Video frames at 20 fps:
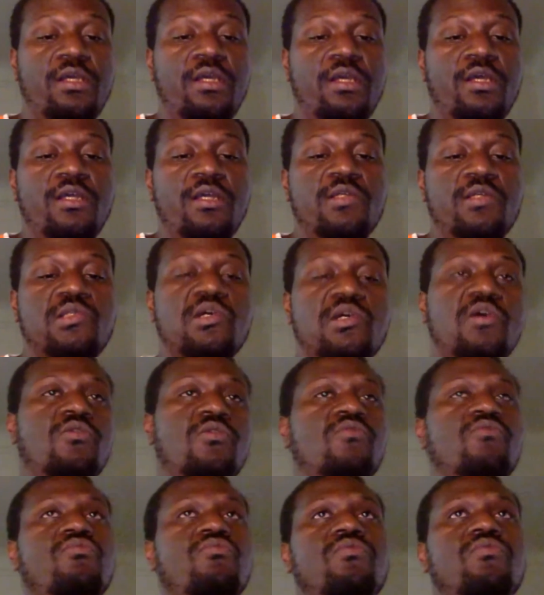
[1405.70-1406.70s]

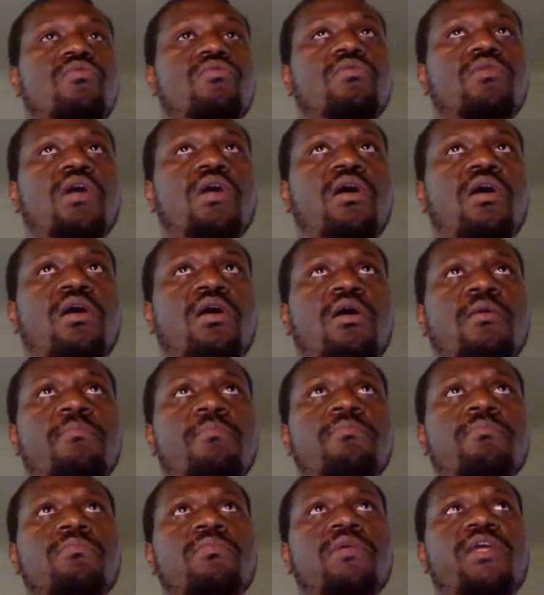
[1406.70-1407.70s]
So
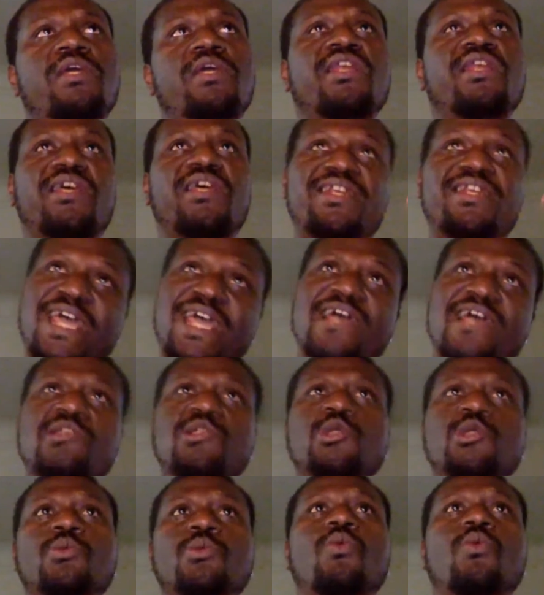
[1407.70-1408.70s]
in a
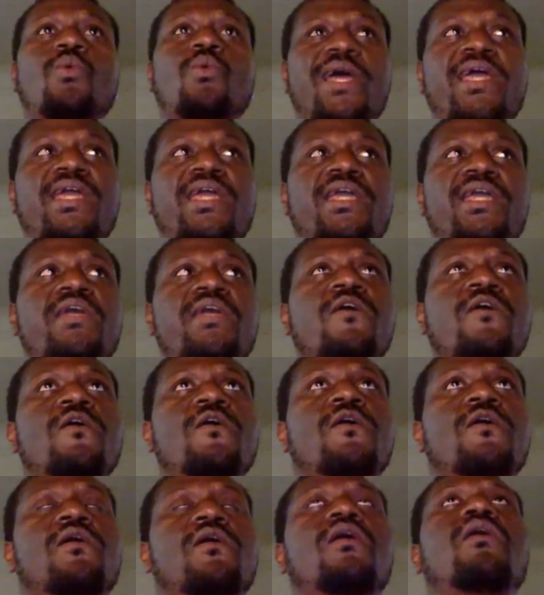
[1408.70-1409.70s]
natural way,
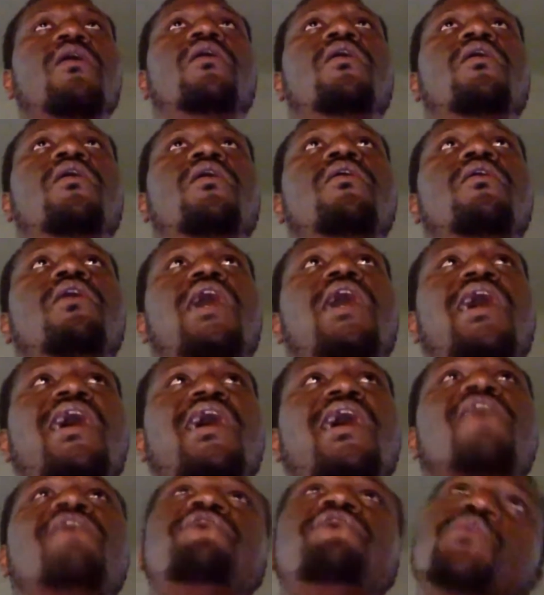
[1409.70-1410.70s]

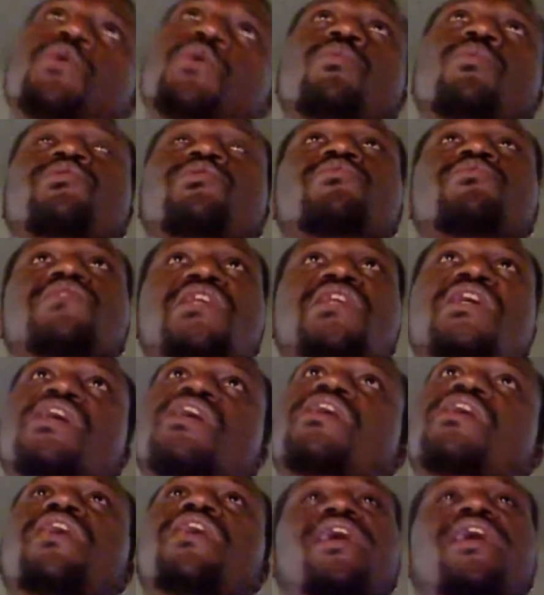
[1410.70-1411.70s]
I feel what you're
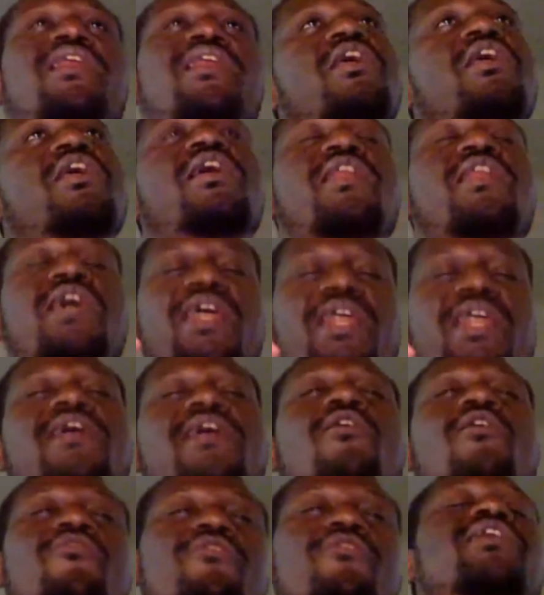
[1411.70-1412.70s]
saying, and I
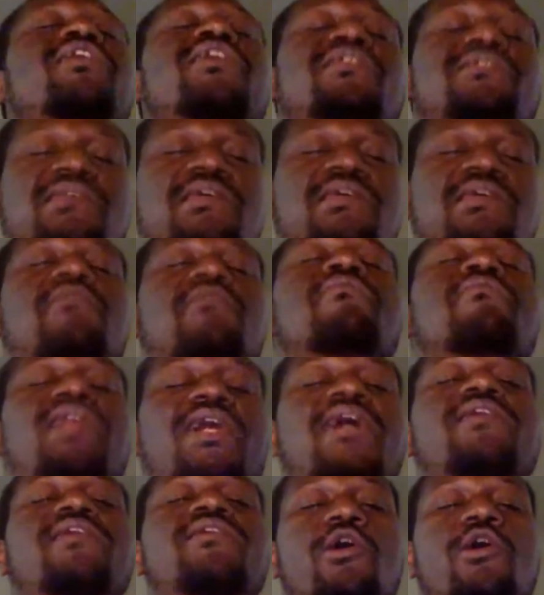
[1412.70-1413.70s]
already can tell, and
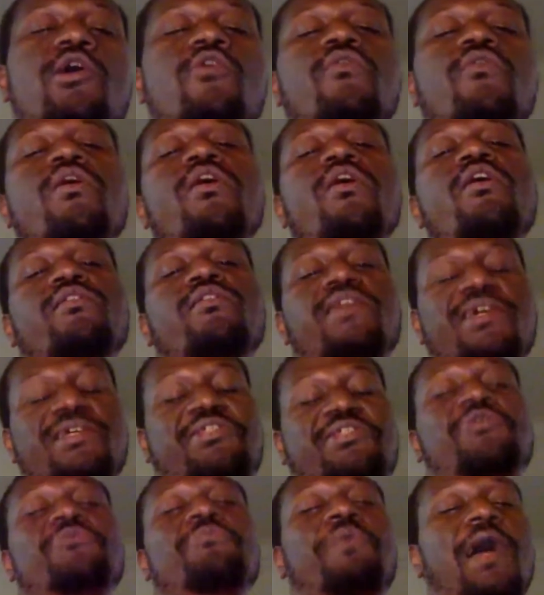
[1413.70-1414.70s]
I know that
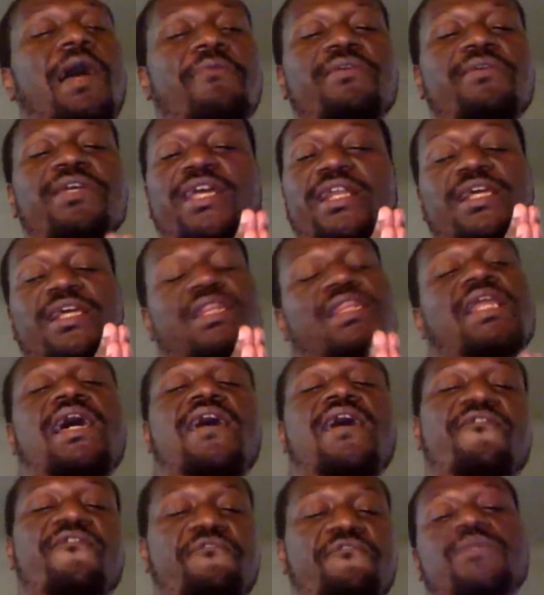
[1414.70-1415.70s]
you're probably getting a lot
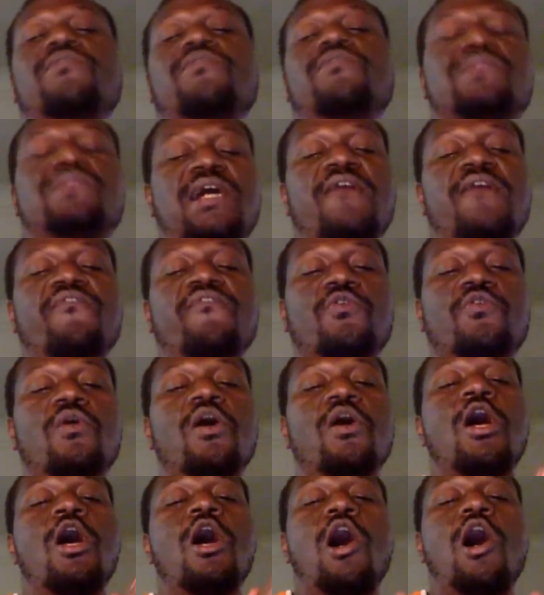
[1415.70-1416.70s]
of philosophical
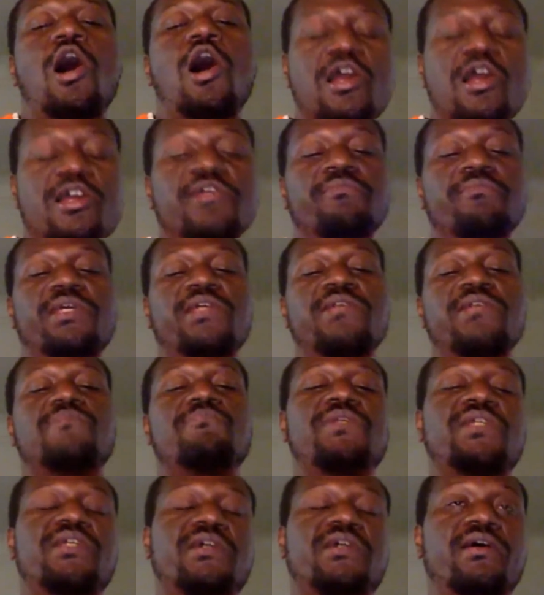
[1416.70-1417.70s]
arguments
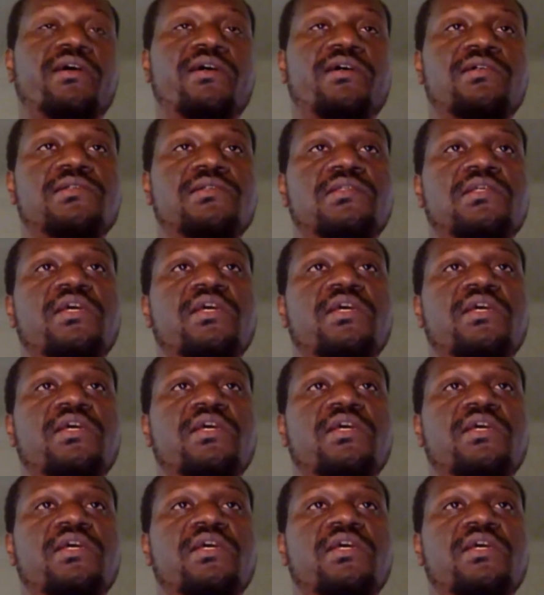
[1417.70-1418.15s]
because